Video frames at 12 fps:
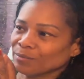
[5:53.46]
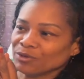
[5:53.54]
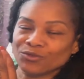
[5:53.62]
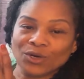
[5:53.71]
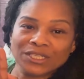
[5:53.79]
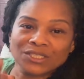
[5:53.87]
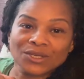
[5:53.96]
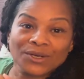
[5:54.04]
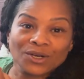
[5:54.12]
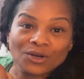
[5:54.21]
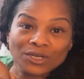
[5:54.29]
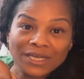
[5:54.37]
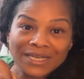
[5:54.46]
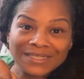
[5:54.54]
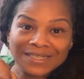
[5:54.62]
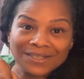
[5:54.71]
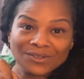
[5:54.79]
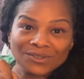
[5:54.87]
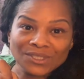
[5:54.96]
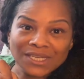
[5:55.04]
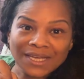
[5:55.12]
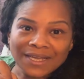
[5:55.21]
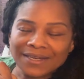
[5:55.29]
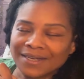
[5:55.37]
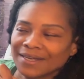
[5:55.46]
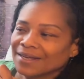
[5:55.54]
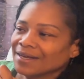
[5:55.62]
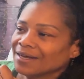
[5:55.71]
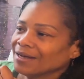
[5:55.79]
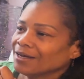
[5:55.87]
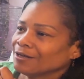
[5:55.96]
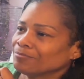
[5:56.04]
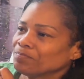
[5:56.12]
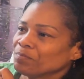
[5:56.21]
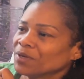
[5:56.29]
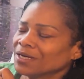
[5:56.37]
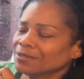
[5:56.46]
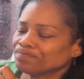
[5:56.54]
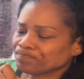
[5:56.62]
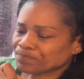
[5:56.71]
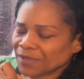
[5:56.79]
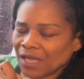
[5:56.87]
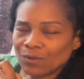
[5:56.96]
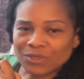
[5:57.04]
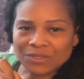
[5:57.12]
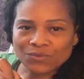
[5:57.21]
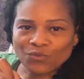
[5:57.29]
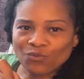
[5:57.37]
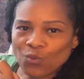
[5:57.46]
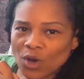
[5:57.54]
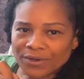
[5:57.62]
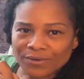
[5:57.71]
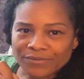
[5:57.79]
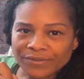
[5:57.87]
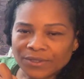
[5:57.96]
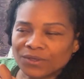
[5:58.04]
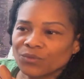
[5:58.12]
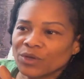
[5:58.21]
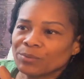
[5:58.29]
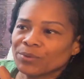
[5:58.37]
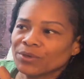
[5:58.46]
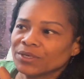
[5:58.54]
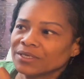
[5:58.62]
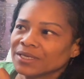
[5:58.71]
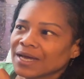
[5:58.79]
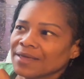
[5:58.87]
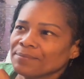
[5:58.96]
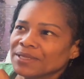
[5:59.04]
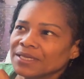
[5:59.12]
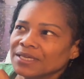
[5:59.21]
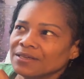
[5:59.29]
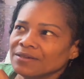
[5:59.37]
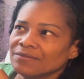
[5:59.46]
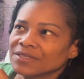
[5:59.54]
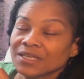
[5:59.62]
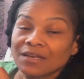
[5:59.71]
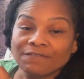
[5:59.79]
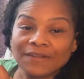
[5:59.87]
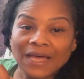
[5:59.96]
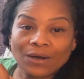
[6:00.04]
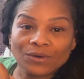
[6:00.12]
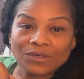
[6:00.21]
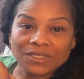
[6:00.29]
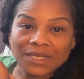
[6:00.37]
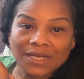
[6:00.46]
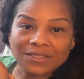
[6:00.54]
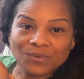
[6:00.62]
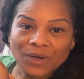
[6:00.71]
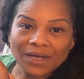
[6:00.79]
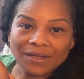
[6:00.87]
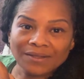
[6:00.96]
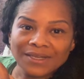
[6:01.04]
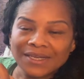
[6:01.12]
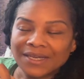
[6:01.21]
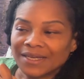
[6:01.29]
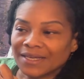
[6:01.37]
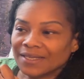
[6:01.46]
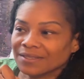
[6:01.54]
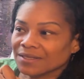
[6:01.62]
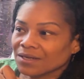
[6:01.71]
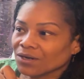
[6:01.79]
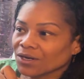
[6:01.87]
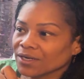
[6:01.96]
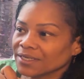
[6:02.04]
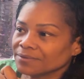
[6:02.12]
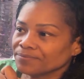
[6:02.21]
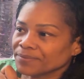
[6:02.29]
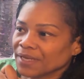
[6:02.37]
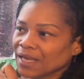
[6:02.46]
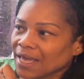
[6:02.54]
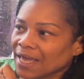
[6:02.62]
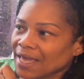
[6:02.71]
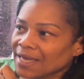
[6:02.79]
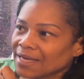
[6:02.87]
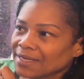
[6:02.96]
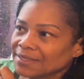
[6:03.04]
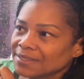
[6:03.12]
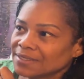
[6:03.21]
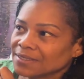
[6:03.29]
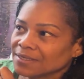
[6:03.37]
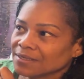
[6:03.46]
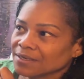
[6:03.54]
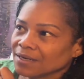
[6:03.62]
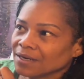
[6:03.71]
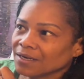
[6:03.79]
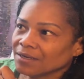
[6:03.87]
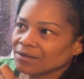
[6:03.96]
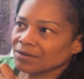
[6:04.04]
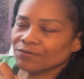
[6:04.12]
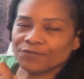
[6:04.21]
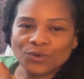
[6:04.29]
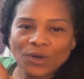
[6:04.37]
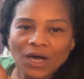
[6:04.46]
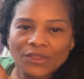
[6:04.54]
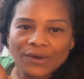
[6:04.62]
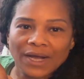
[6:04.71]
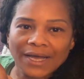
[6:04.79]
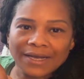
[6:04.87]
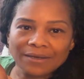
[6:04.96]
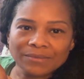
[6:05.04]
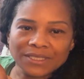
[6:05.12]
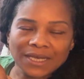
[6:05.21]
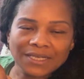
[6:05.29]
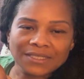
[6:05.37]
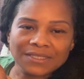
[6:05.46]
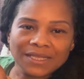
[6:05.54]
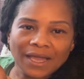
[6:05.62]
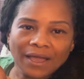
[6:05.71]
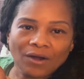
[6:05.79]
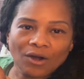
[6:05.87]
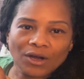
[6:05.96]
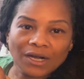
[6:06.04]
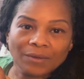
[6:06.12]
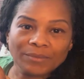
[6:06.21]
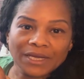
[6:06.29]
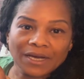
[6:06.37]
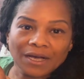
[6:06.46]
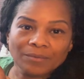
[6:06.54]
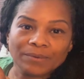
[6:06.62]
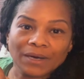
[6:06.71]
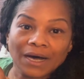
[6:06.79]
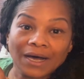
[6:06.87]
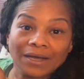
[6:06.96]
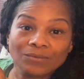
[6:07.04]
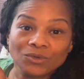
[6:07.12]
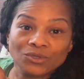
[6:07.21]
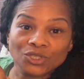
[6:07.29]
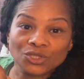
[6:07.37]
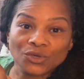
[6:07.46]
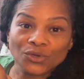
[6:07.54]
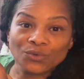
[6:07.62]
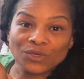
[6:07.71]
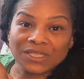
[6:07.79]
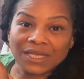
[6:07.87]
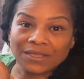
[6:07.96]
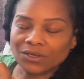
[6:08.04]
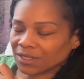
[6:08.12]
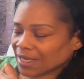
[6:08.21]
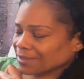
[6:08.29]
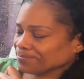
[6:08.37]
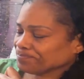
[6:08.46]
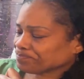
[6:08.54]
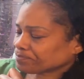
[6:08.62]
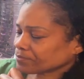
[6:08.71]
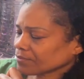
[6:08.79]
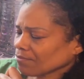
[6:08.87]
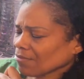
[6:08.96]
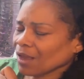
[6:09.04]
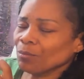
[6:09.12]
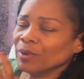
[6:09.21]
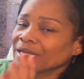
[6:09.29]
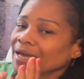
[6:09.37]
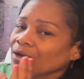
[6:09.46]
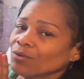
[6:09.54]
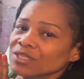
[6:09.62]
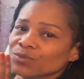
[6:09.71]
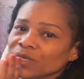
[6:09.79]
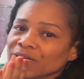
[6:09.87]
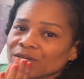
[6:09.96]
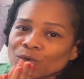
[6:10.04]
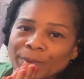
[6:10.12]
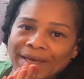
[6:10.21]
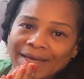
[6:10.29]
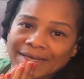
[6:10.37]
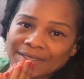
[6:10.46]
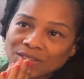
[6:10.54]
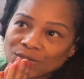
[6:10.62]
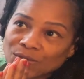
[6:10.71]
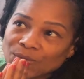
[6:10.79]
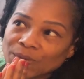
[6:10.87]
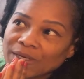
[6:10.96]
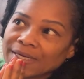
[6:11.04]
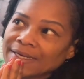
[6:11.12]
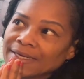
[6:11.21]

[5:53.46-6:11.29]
before I start cooking dinner tonight. But it was wonderful. We put, I believe, sunflowers as well in the garden and a few other items as they are coming up. I will show you what they look like. But I always want to go back to